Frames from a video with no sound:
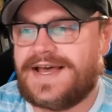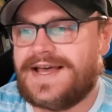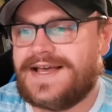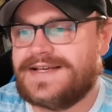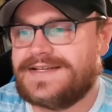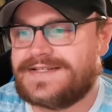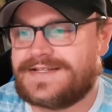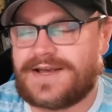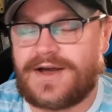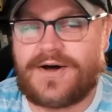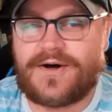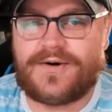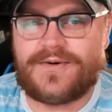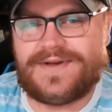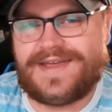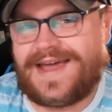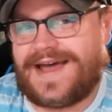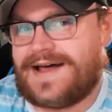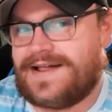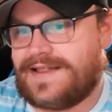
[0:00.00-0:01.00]
So
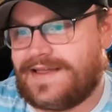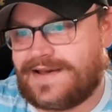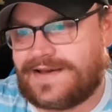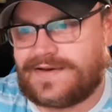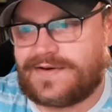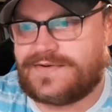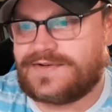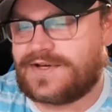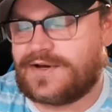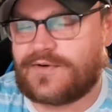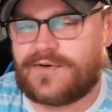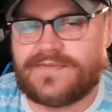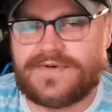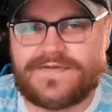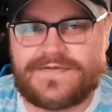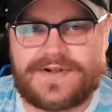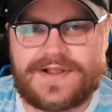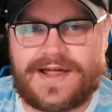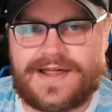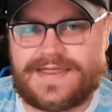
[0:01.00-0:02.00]
yeah, using
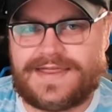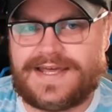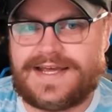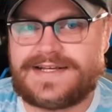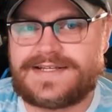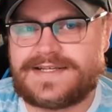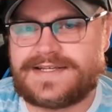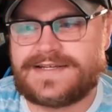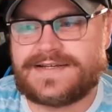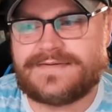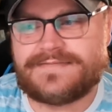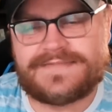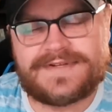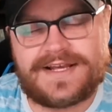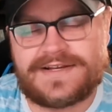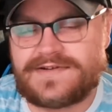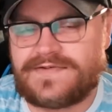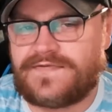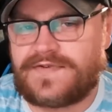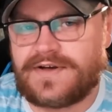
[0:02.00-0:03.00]
removal on this
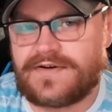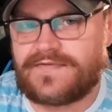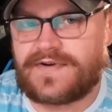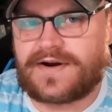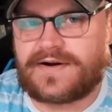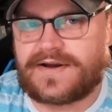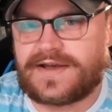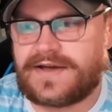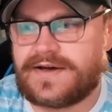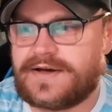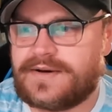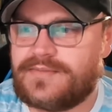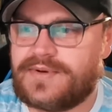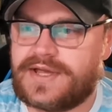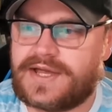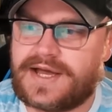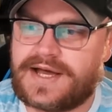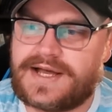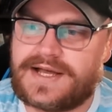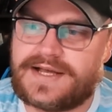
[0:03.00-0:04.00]
doesn't feel very good
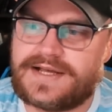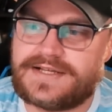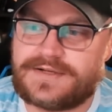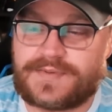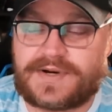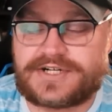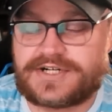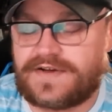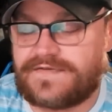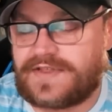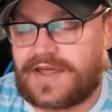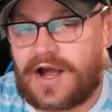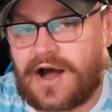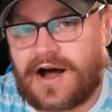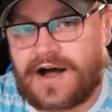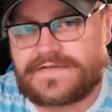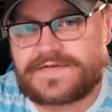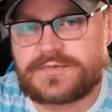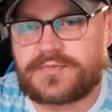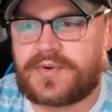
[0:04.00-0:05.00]
because, especially if they
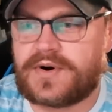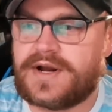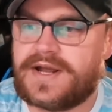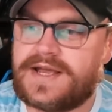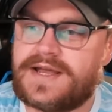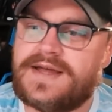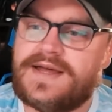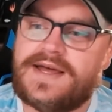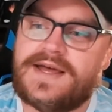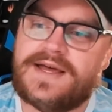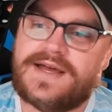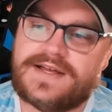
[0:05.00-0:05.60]
offspring,